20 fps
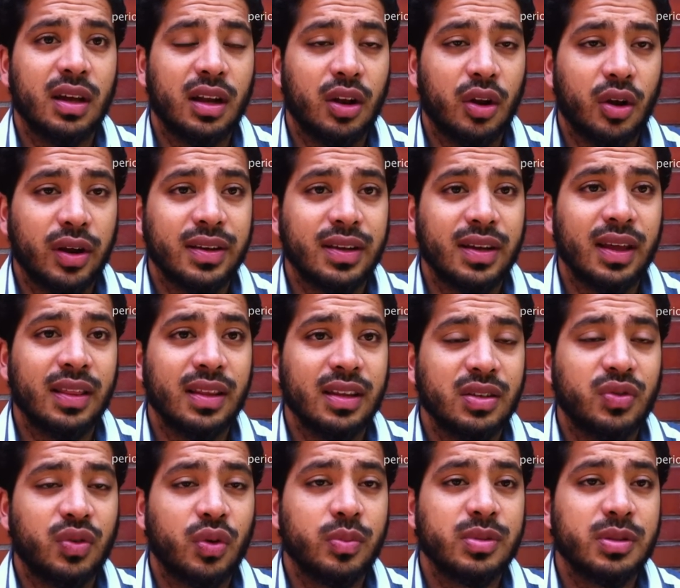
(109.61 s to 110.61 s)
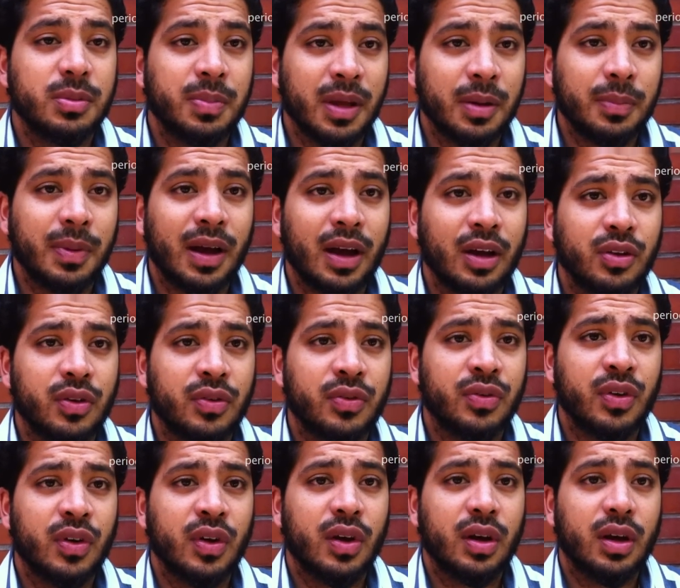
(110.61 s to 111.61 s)
a lot, and this forms a big
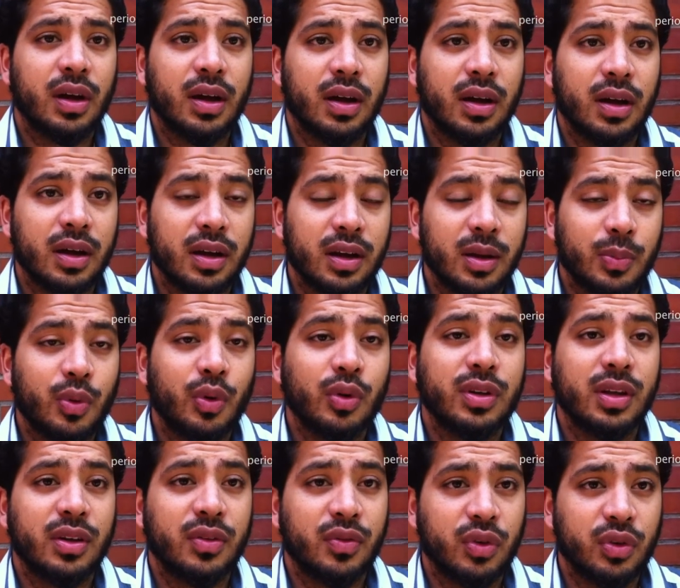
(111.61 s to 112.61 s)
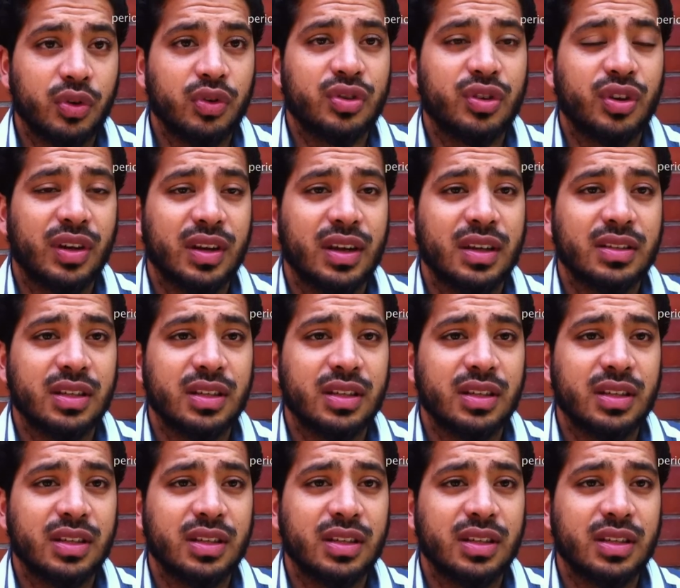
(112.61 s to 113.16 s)
part of.